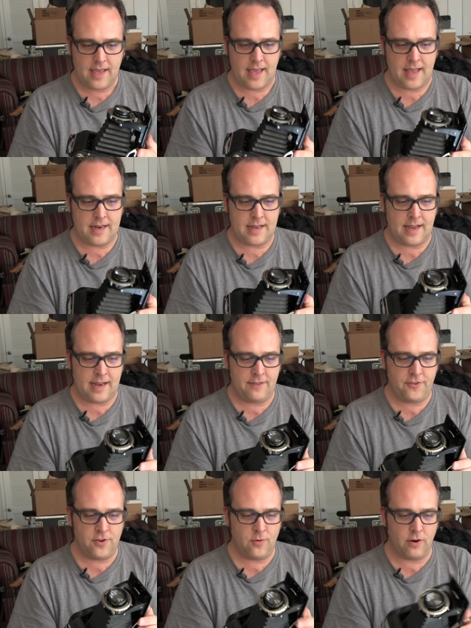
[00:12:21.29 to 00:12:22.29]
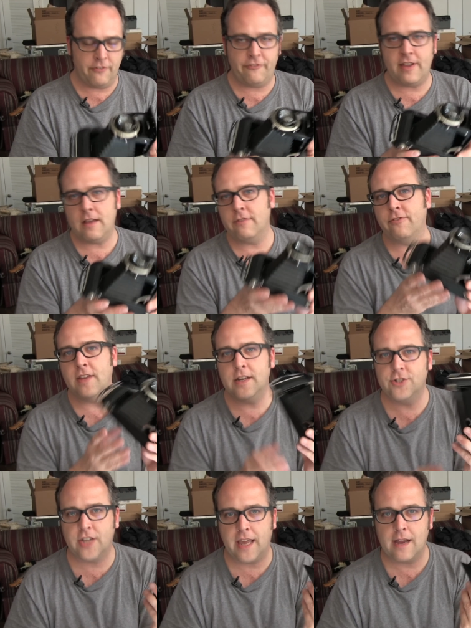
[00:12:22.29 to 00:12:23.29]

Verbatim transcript: And uh, if you are a fan of vintage